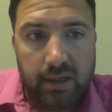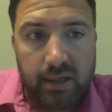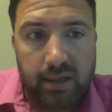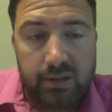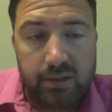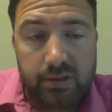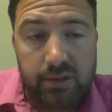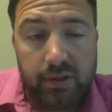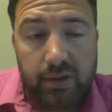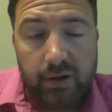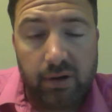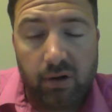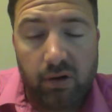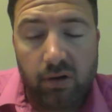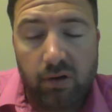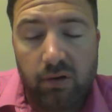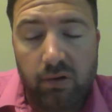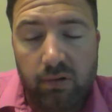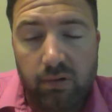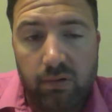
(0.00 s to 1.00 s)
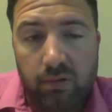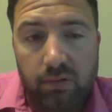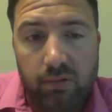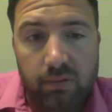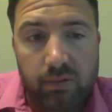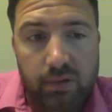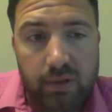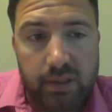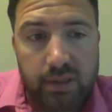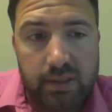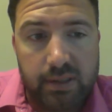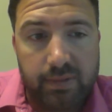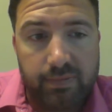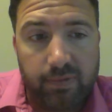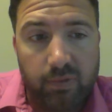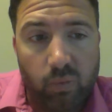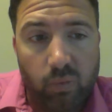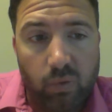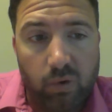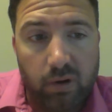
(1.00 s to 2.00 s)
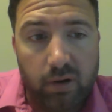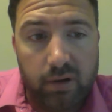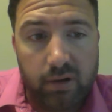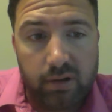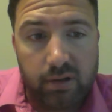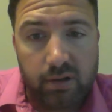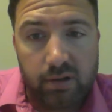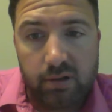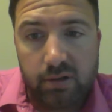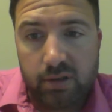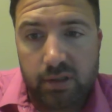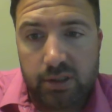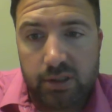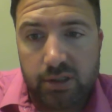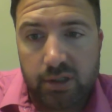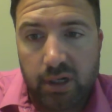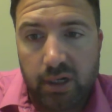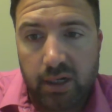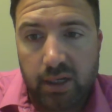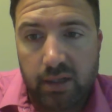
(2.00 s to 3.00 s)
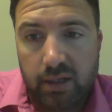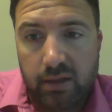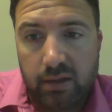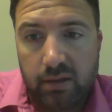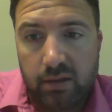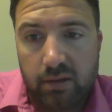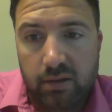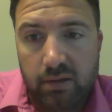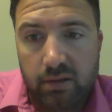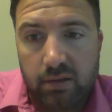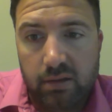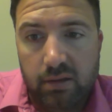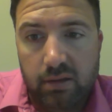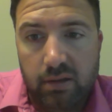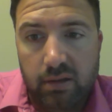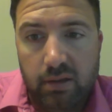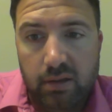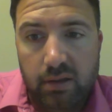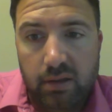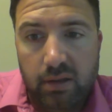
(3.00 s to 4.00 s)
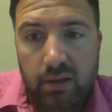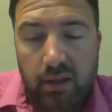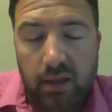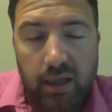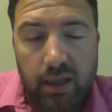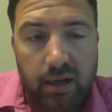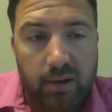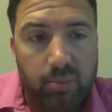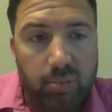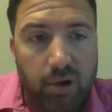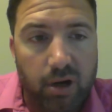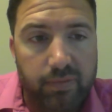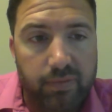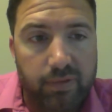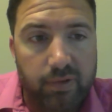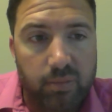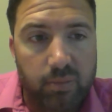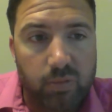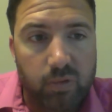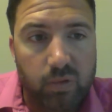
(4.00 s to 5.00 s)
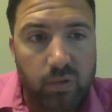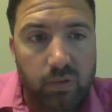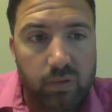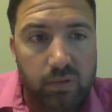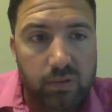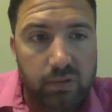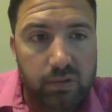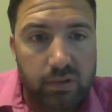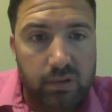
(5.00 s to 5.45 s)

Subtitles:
Actually, they're all except for 1 currently trading at a profitable